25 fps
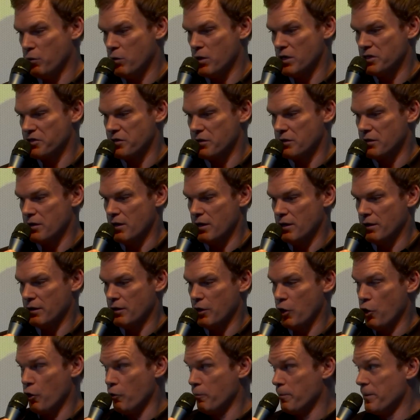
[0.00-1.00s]
wasn't an
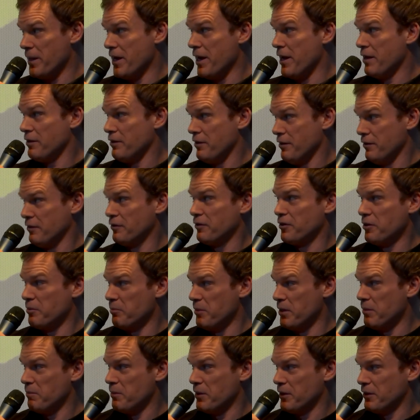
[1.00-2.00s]
open-ended
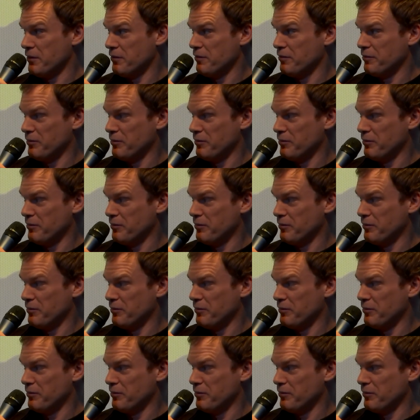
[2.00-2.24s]
commitment.